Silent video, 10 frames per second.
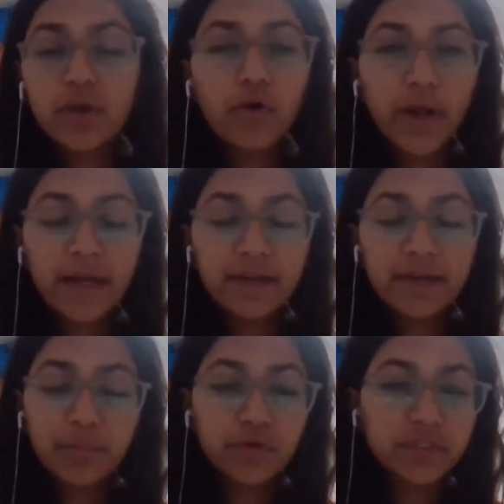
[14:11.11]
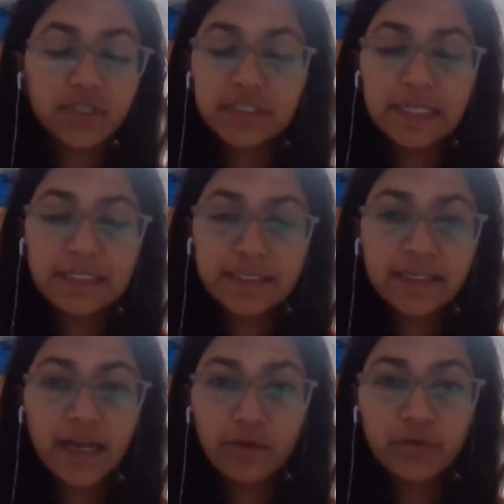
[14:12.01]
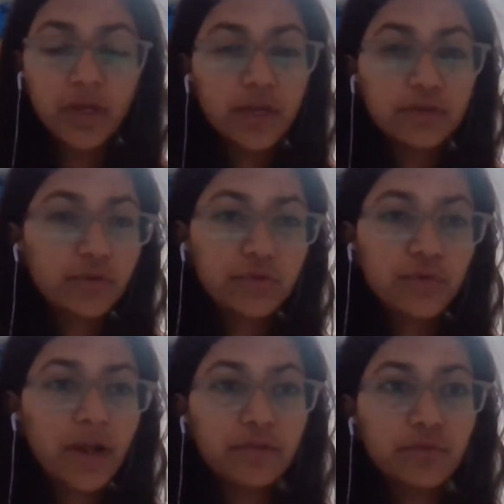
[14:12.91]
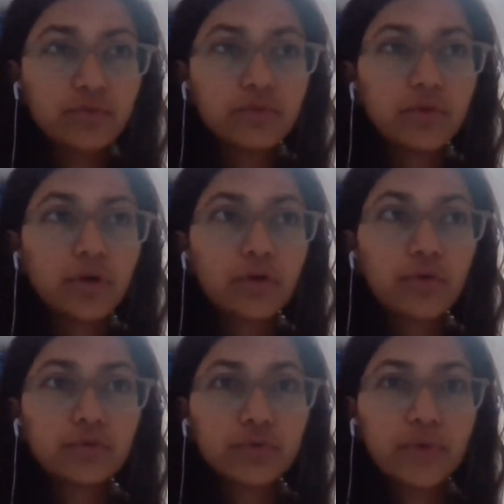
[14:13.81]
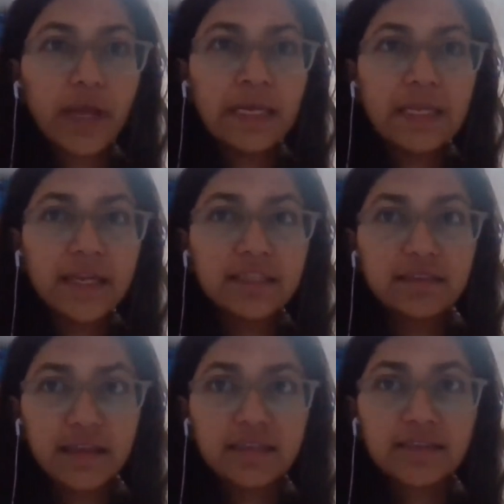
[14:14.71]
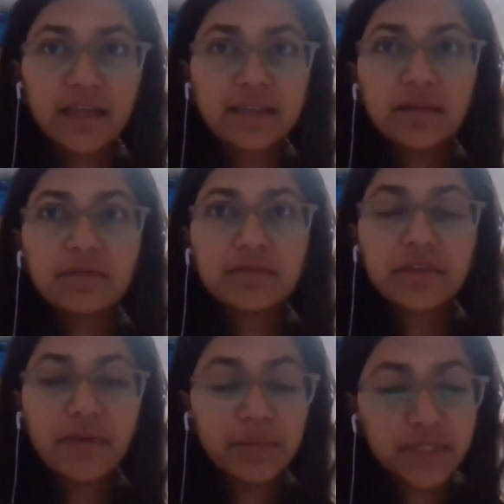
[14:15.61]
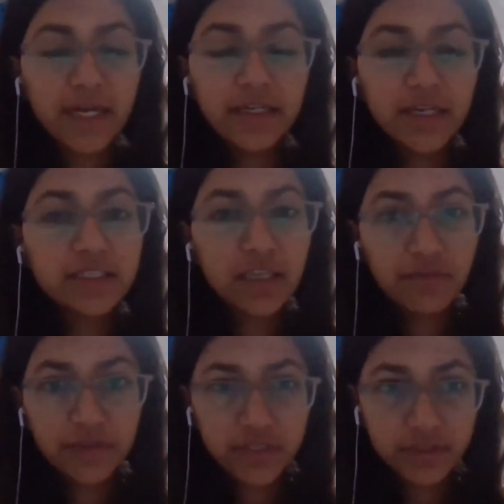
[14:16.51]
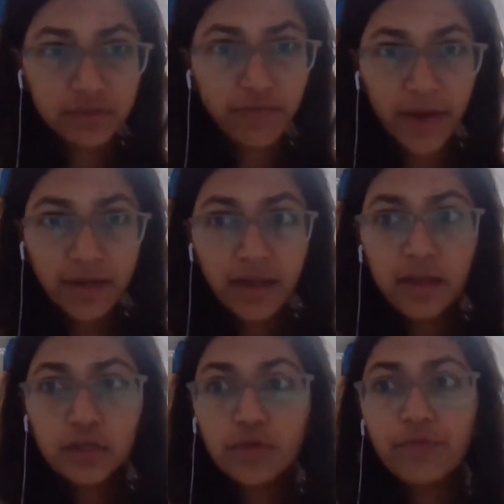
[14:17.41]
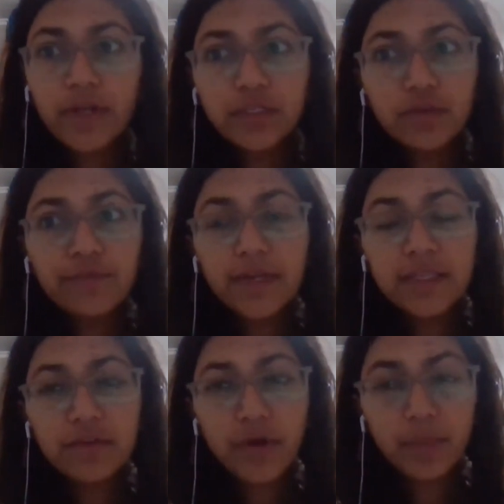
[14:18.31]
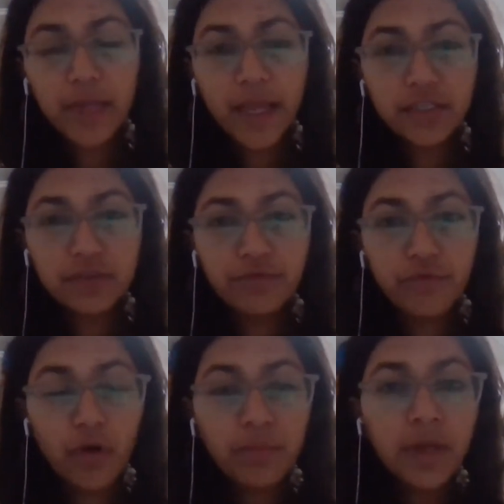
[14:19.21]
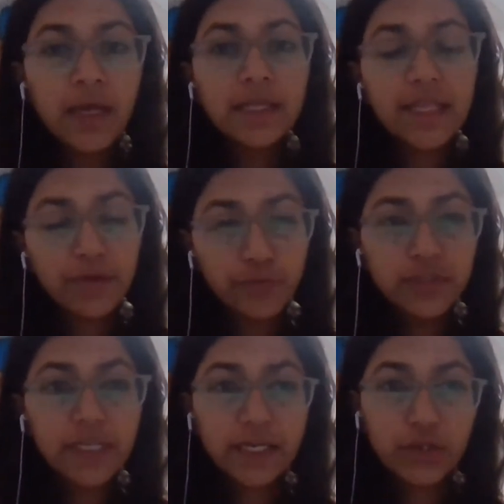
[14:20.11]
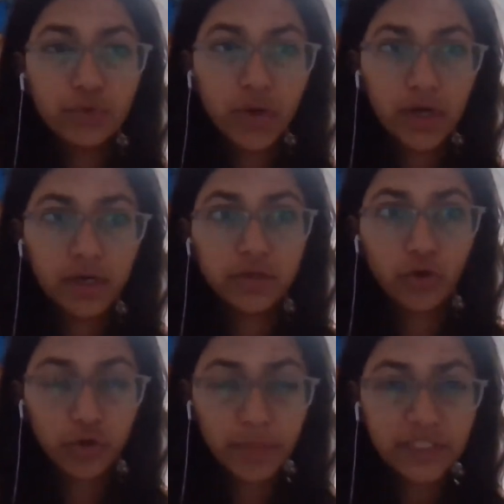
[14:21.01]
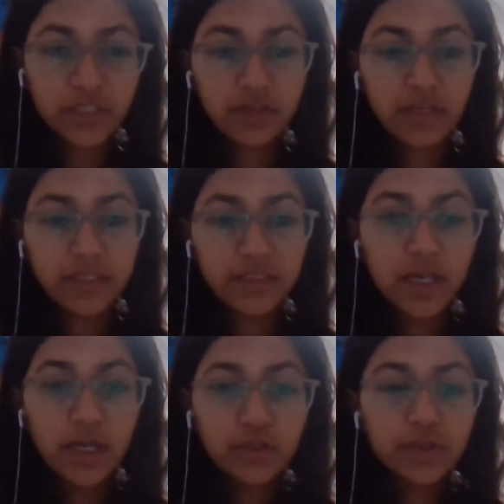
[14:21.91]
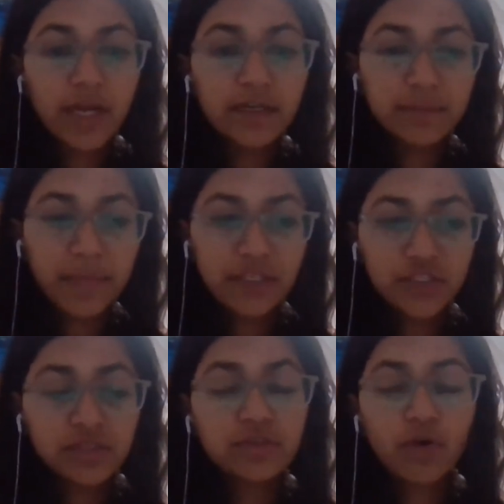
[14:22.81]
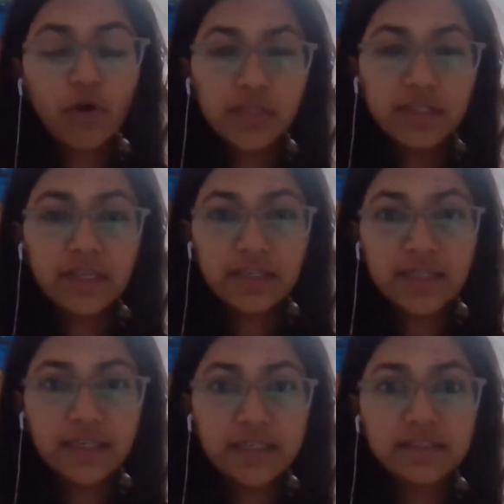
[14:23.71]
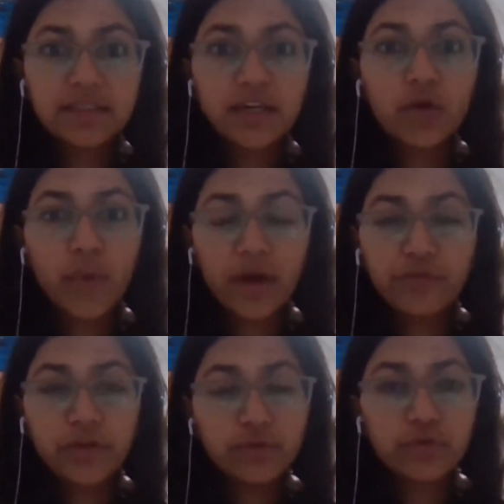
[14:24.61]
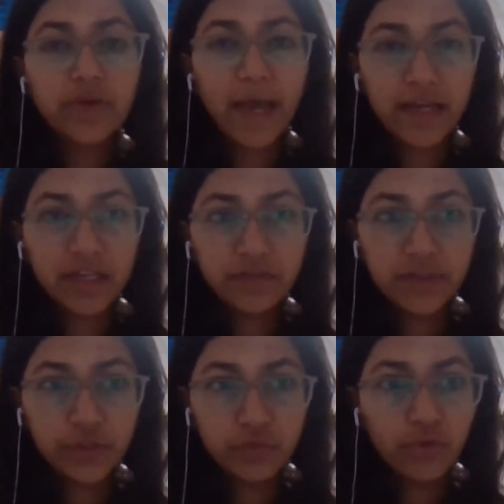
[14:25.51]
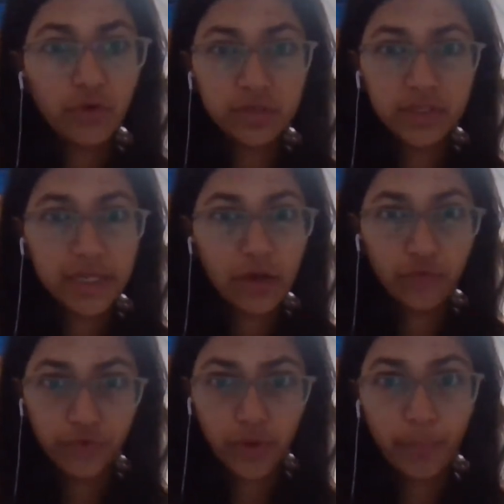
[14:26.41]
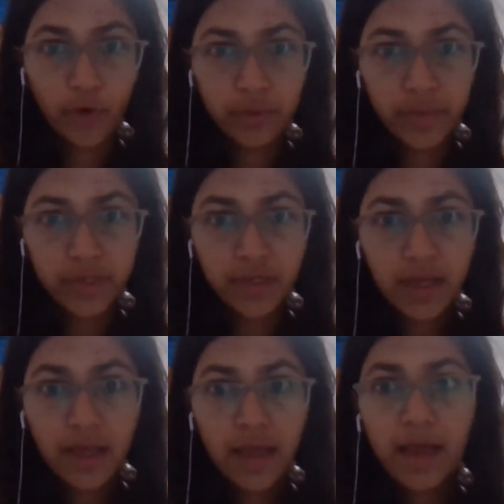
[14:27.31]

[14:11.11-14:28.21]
The entire process is listed down, so you don't have to go through any other things. I think the website itself is fine. So once you fill in the application form, they would send you a document checklist that mentions all the things that is required for you to carry with you on the day of your appointment.